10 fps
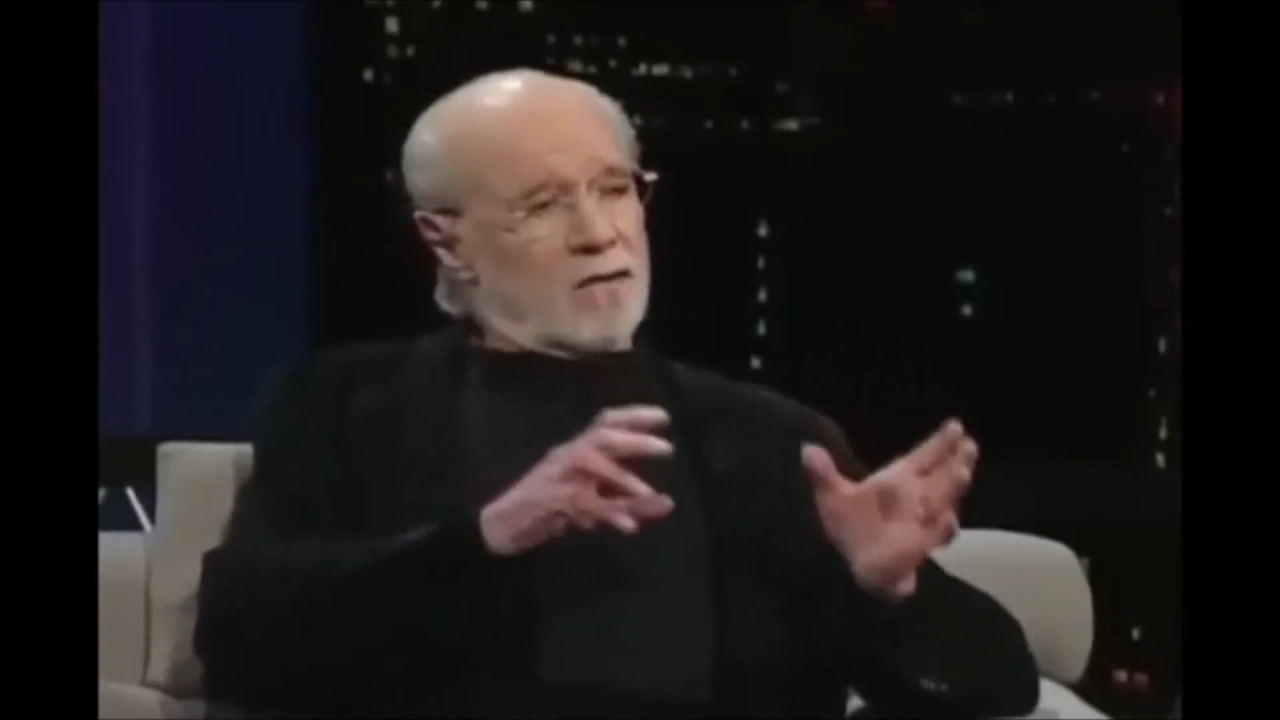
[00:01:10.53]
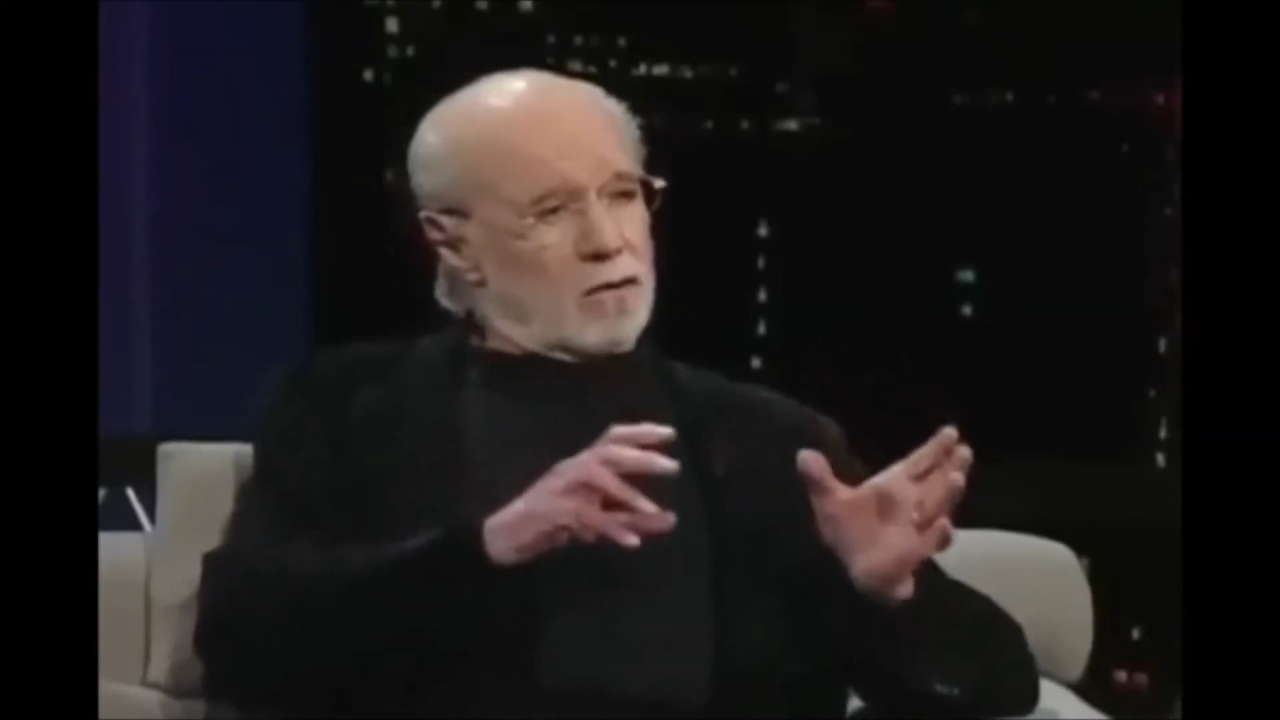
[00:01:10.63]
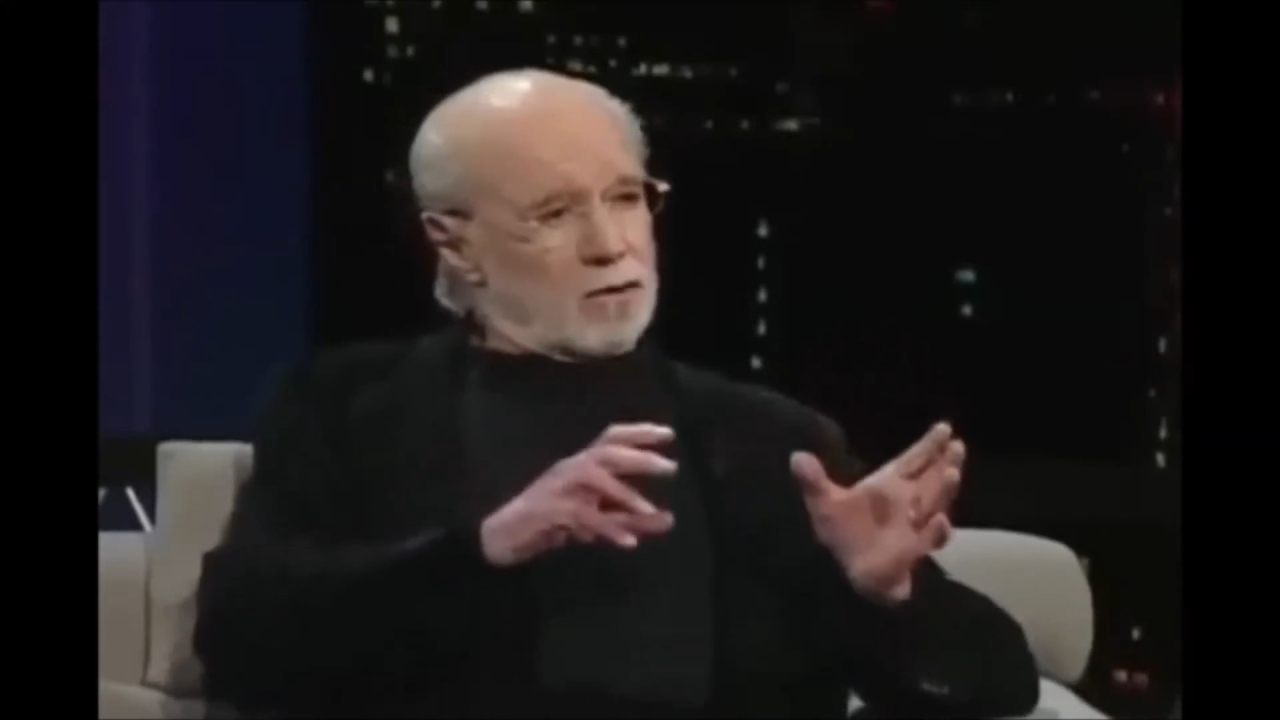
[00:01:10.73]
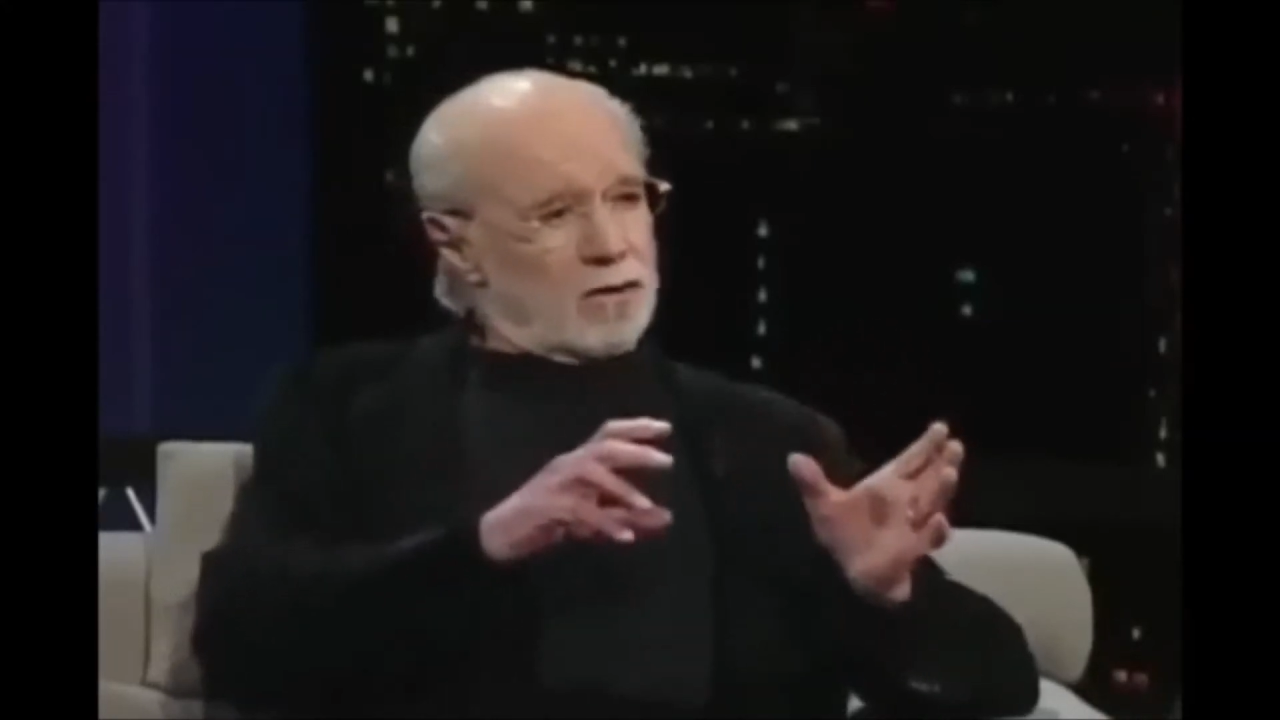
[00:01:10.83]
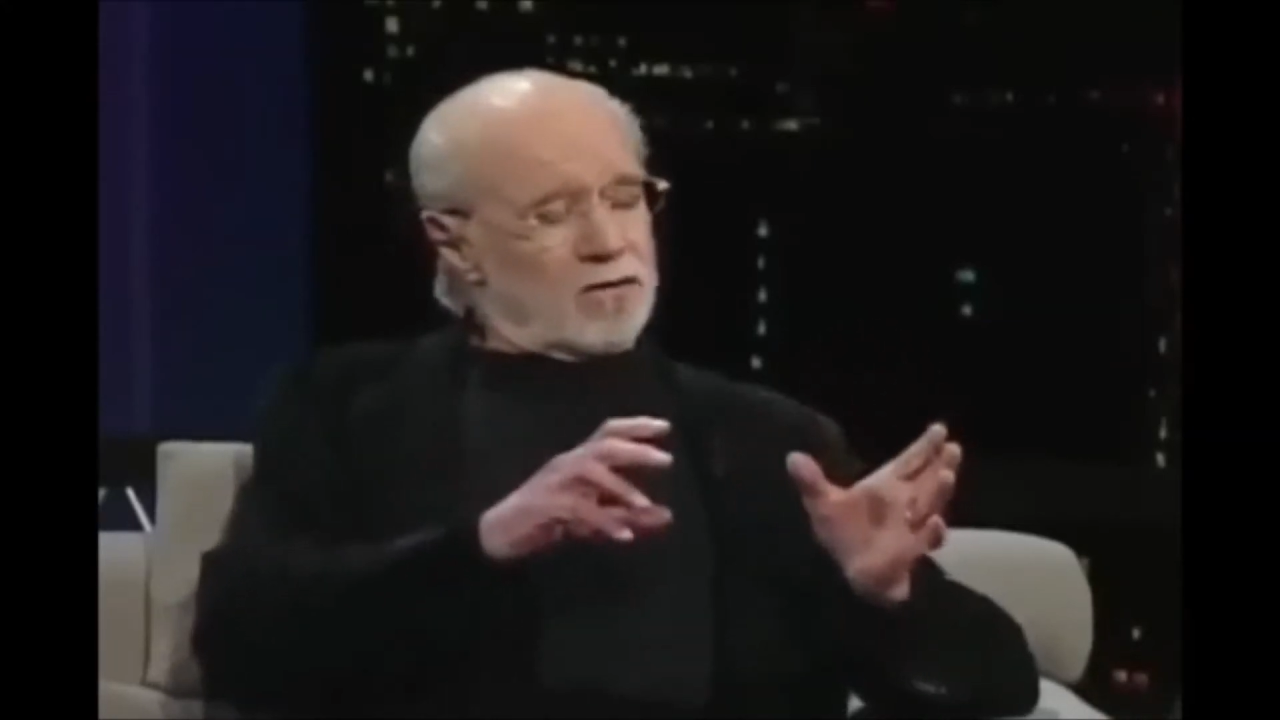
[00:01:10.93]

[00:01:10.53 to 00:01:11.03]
social